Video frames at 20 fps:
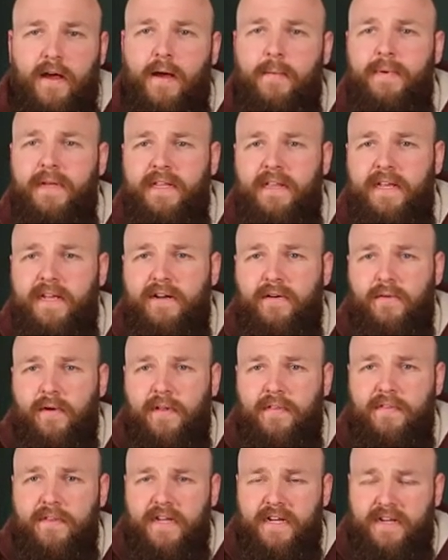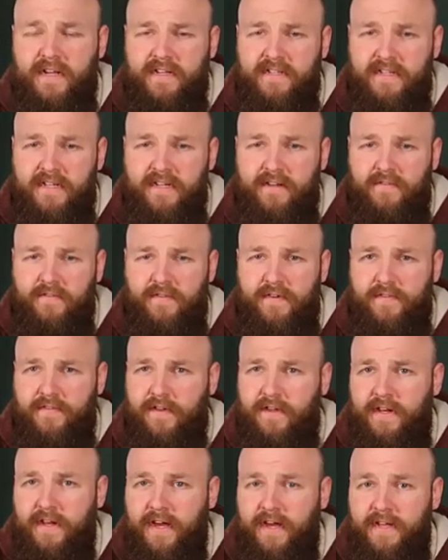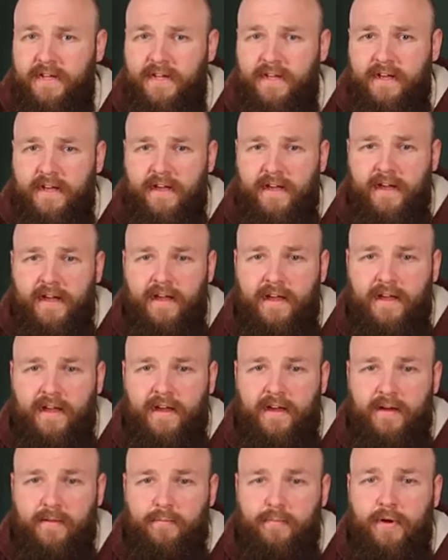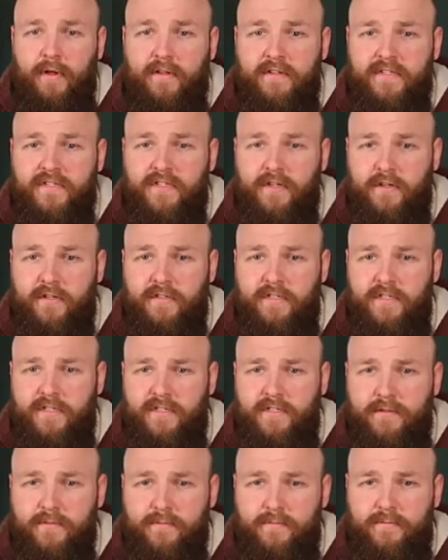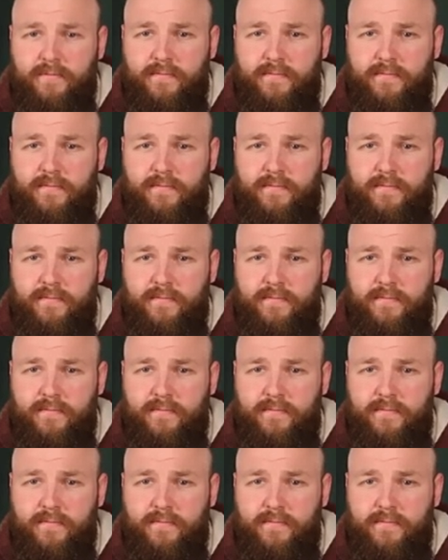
A bit later on, in 1959, uh, Paul's sons,